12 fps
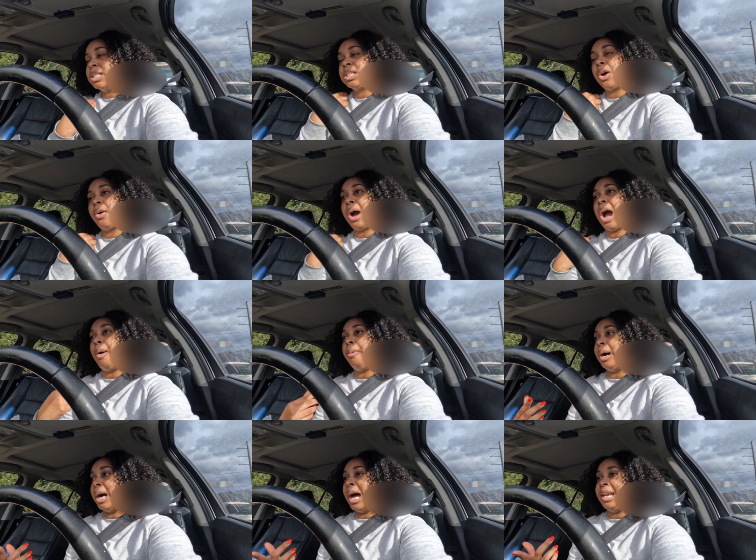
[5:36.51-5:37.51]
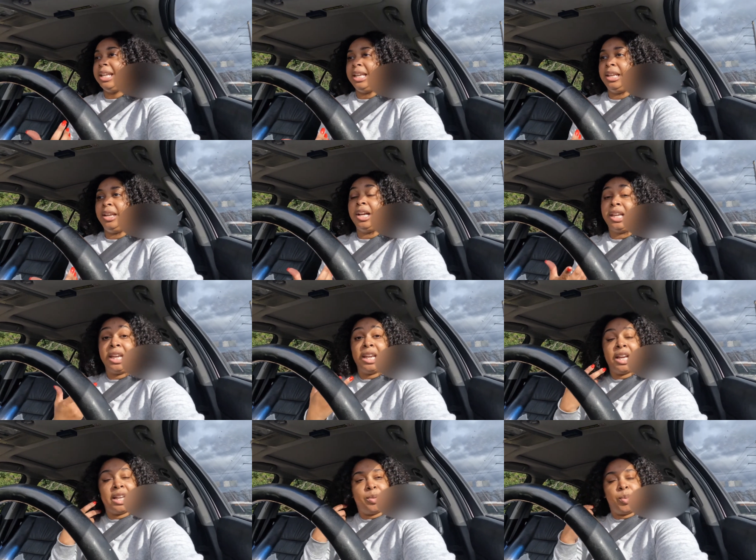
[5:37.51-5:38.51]
So I I did
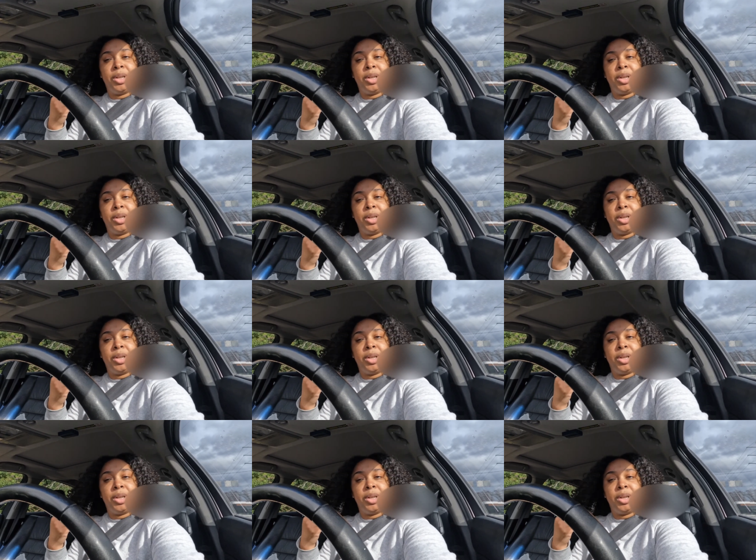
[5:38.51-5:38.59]
again I